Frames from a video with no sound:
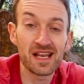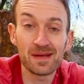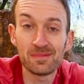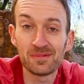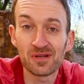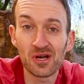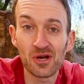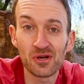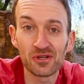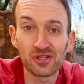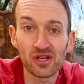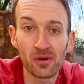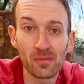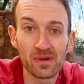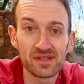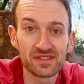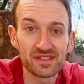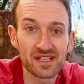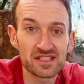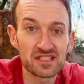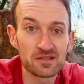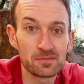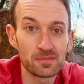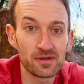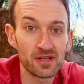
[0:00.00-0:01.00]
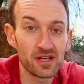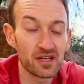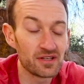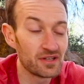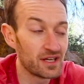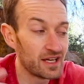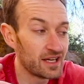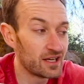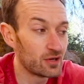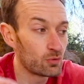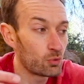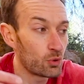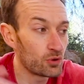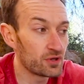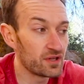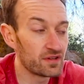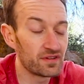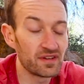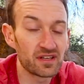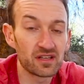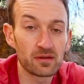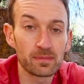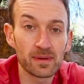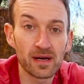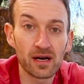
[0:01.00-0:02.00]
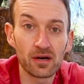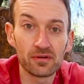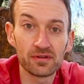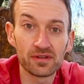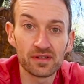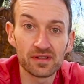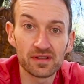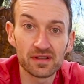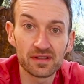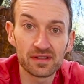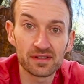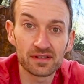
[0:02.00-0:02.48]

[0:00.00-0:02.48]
let me know in the comment section below what you think about